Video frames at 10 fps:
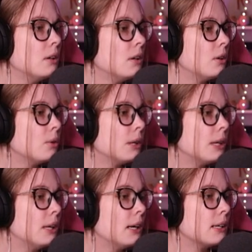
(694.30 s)

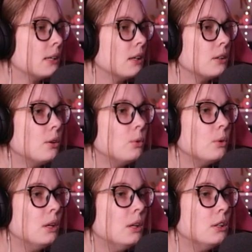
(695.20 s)
Okay, I cannot. Oh,
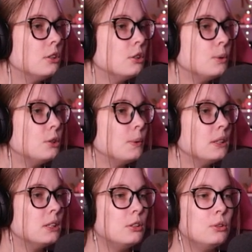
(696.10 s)
so which one
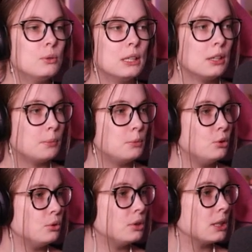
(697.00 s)
did you end up
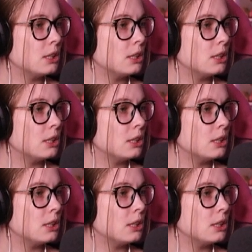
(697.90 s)
choosing?